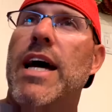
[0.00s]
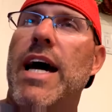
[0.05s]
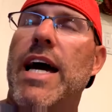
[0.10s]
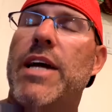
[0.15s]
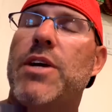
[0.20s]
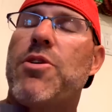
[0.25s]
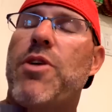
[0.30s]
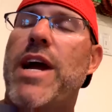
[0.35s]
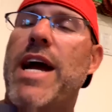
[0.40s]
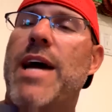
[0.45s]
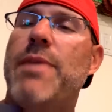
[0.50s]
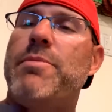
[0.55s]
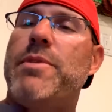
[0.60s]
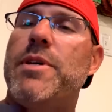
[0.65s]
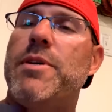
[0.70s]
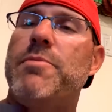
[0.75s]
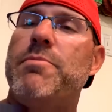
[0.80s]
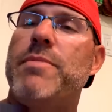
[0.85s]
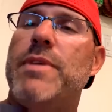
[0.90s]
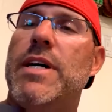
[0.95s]
I
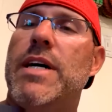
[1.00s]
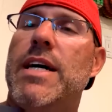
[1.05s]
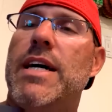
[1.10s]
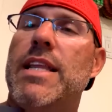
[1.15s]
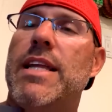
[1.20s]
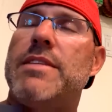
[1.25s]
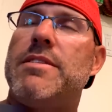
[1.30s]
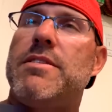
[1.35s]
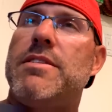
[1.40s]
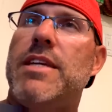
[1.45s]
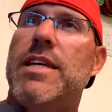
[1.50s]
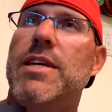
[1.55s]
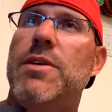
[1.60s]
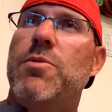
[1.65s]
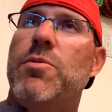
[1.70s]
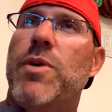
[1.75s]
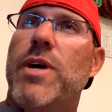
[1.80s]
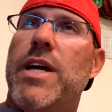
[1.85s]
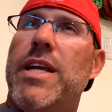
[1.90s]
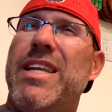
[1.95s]
grabbed them. Let's
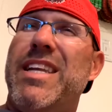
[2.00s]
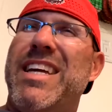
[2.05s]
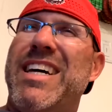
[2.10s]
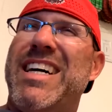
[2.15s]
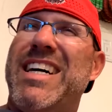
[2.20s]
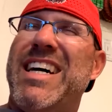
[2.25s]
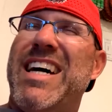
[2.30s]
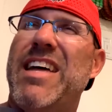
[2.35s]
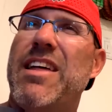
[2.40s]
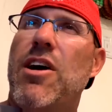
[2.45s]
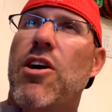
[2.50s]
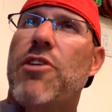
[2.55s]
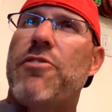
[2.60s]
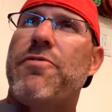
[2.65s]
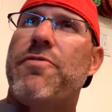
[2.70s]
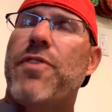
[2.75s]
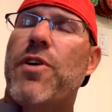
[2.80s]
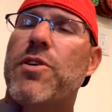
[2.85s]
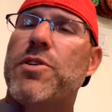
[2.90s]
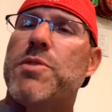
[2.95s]
see, when
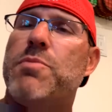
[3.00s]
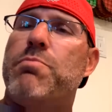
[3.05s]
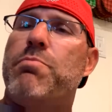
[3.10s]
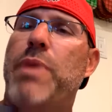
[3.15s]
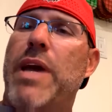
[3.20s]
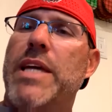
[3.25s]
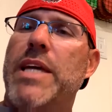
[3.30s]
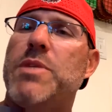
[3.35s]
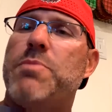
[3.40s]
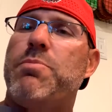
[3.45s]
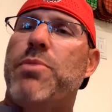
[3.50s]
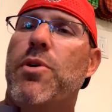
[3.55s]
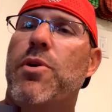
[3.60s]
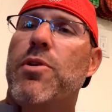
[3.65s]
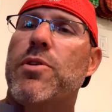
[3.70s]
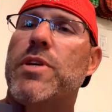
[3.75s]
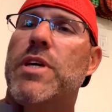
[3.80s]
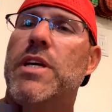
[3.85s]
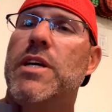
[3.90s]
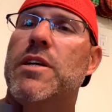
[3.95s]
our first
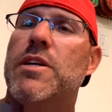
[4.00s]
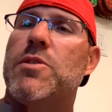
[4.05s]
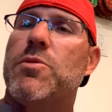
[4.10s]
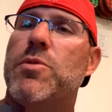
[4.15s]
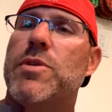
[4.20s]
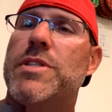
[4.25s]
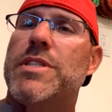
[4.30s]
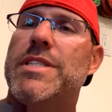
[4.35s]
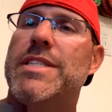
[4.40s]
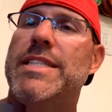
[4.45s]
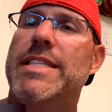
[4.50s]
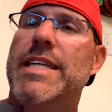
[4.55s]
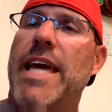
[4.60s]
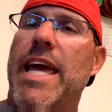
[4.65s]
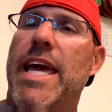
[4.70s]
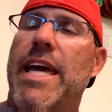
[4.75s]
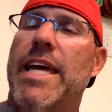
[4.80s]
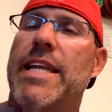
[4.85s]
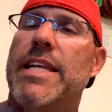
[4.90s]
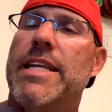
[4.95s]
baseball year was
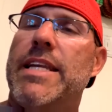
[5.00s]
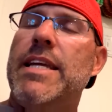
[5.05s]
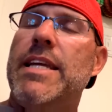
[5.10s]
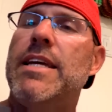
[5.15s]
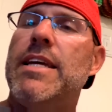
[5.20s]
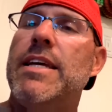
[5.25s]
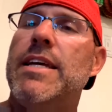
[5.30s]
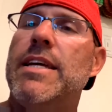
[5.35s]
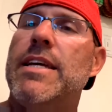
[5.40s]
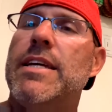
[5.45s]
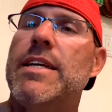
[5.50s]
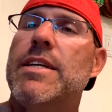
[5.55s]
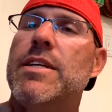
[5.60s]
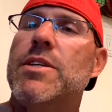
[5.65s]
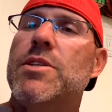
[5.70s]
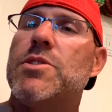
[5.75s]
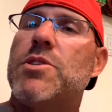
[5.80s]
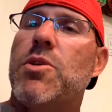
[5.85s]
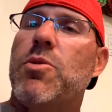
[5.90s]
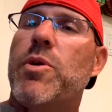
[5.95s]
10.
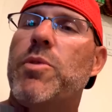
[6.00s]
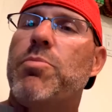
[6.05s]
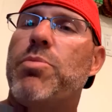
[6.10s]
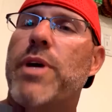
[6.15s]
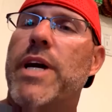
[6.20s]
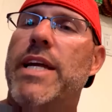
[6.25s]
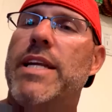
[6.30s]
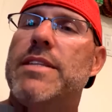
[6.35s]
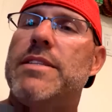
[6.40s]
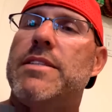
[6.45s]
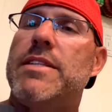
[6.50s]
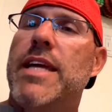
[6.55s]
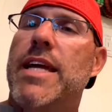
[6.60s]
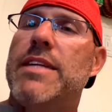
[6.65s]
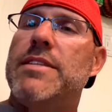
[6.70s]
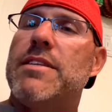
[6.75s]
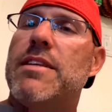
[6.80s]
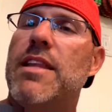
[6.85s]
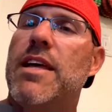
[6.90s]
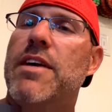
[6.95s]
So we played as
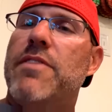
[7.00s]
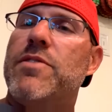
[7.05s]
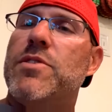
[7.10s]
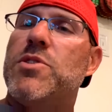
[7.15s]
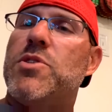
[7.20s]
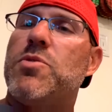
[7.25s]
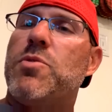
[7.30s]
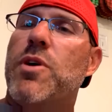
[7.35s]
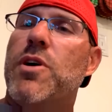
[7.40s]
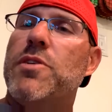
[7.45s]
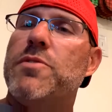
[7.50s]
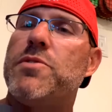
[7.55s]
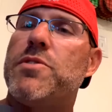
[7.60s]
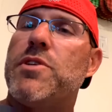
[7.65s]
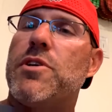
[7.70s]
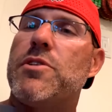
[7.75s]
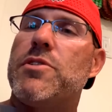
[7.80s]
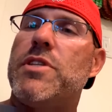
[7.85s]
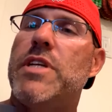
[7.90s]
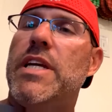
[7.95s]
10s, 11s, 12s,
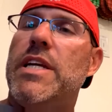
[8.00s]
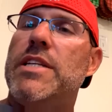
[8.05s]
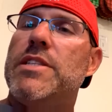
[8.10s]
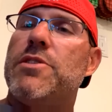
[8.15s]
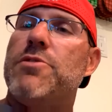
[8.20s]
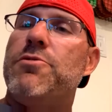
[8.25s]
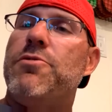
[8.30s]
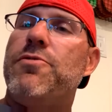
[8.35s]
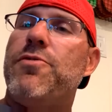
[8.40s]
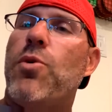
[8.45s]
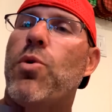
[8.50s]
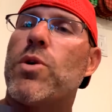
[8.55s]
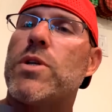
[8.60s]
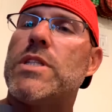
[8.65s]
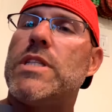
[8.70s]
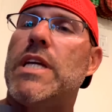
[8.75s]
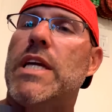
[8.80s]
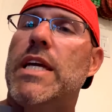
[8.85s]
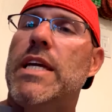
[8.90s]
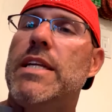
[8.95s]
13s, and
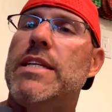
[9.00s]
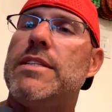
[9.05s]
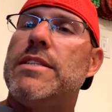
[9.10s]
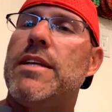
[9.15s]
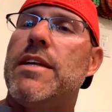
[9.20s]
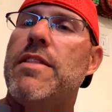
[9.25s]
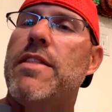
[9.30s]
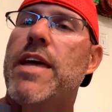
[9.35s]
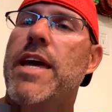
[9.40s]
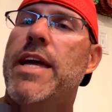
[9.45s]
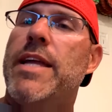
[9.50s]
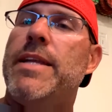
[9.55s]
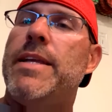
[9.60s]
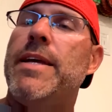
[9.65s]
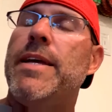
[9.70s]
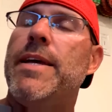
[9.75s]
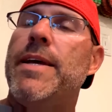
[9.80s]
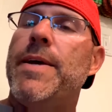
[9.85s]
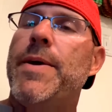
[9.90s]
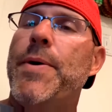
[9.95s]
14s. And then
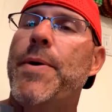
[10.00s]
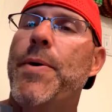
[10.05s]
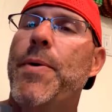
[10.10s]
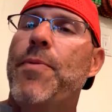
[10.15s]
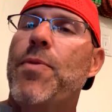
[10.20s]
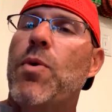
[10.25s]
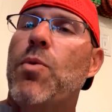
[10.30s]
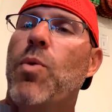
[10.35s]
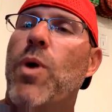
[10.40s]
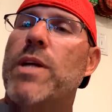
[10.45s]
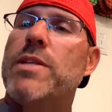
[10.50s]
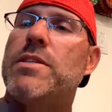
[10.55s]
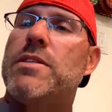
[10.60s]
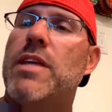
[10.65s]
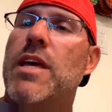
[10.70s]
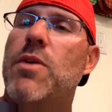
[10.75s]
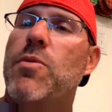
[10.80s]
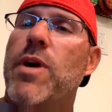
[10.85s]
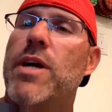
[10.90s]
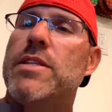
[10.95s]
once
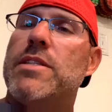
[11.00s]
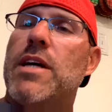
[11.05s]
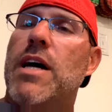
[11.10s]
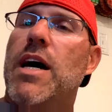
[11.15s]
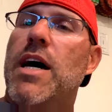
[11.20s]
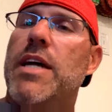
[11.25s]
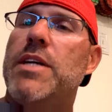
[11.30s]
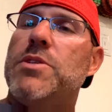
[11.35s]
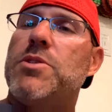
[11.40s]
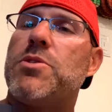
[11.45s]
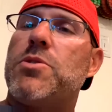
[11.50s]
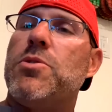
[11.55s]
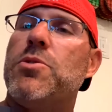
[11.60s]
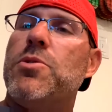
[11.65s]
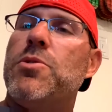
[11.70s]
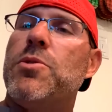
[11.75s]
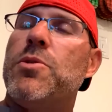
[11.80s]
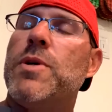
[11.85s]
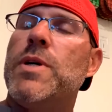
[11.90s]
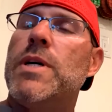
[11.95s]
they went to high
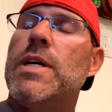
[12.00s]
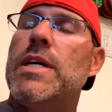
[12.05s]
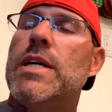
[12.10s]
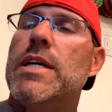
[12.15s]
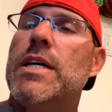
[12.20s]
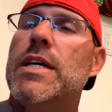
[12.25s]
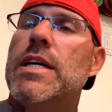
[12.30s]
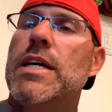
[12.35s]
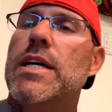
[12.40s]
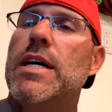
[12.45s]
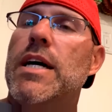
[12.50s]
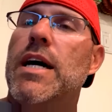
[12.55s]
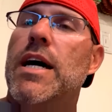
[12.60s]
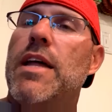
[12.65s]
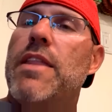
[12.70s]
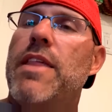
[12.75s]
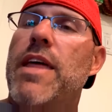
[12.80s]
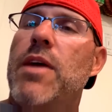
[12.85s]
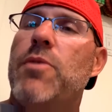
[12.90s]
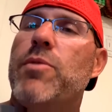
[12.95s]
school,
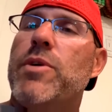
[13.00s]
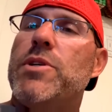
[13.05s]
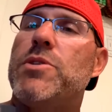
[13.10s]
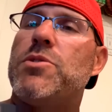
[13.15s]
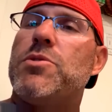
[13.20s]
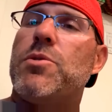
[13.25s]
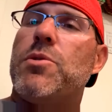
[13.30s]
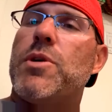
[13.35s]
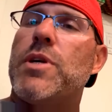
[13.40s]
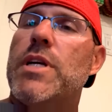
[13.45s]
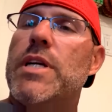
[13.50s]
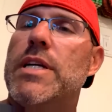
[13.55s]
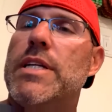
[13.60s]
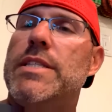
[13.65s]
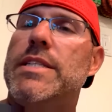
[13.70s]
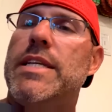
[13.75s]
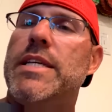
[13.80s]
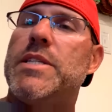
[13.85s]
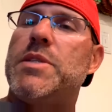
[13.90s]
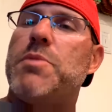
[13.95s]
then we sort of
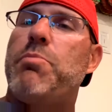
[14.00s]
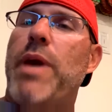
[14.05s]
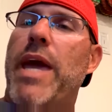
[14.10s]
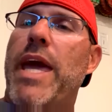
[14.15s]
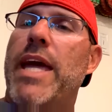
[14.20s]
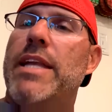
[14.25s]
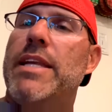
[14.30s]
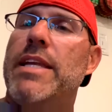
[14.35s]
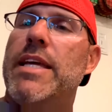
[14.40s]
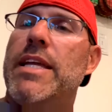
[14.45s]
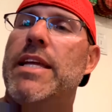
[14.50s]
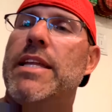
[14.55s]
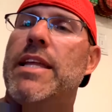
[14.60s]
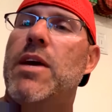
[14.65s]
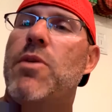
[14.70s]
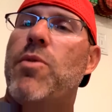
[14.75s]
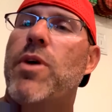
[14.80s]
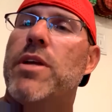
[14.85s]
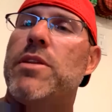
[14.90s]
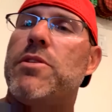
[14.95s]
disbanded and
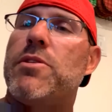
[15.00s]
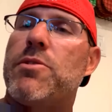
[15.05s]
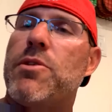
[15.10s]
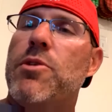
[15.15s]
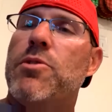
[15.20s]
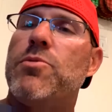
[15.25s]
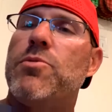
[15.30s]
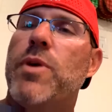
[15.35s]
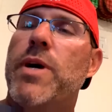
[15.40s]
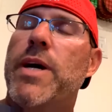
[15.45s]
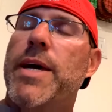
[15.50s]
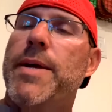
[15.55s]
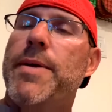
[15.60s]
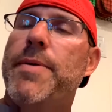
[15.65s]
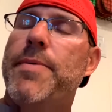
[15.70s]
they went their own way.